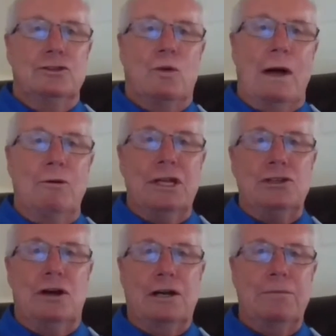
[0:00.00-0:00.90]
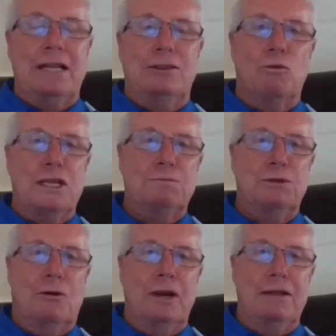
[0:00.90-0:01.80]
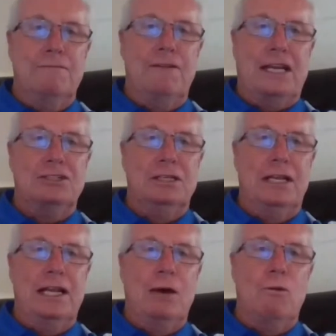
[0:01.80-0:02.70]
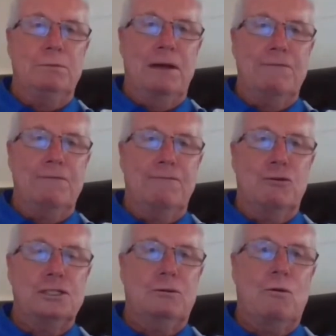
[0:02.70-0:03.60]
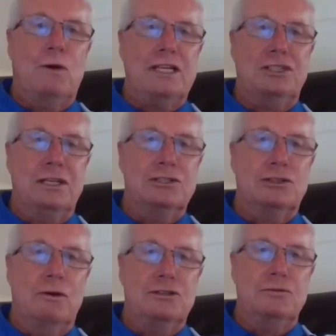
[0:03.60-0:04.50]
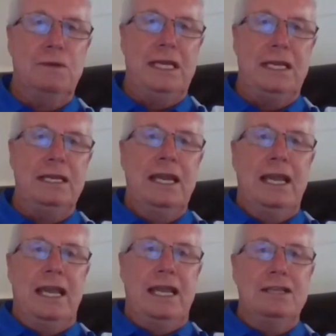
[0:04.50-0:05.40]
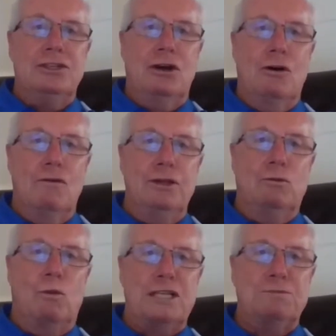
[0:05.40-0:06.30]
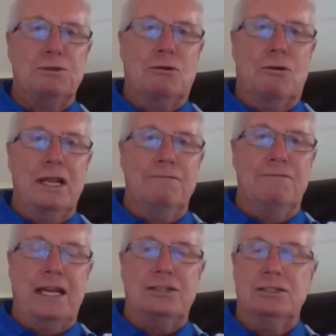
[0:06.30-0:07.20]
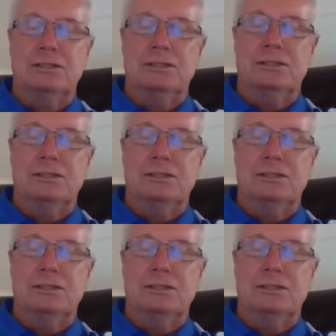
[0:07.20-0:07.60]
So I want to talk about the respiratory infection. And my first question is going to be, is COVID respiratory infection?